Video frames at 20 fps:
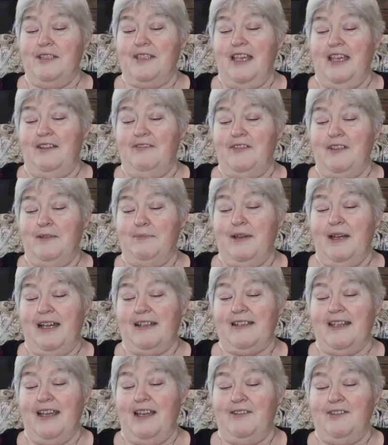safely
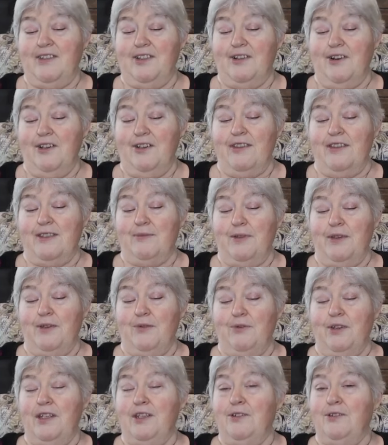back down to earth to be
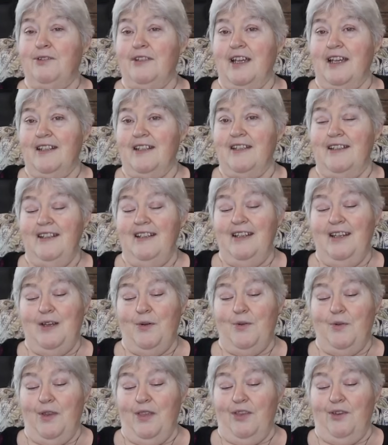reunited
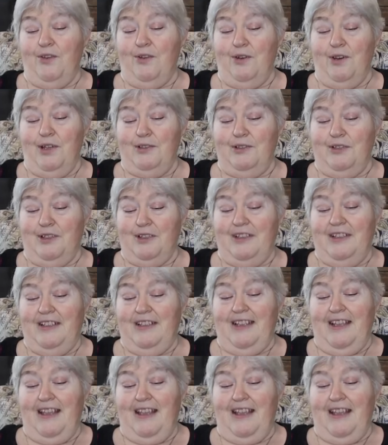with her owner.